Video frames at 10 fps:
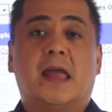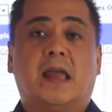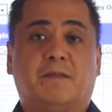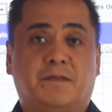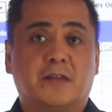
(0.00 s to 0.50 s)

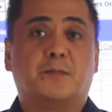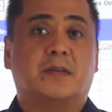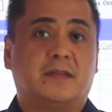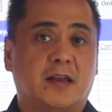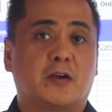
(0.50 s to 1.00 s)
If this
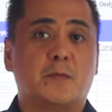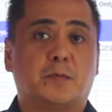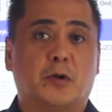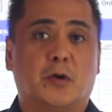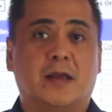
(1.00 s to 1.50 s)
particular
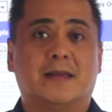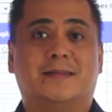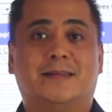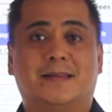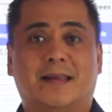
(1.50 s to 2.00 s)
employee
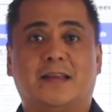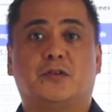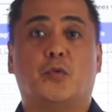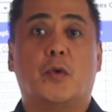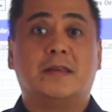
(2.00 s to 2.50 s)
is
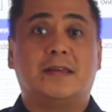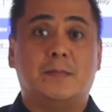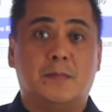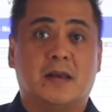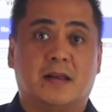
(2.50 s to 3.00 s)
late 20
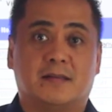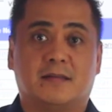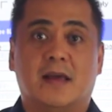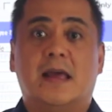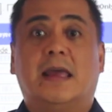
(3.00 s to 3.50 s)

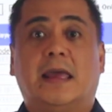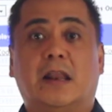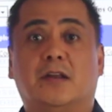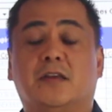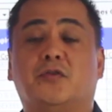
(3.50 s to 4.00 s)
minutes,
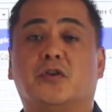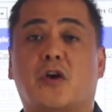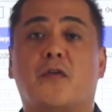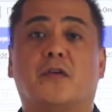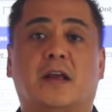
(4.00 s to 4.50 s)
it'll
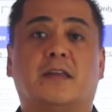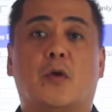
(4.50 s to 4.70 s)
disregard their late.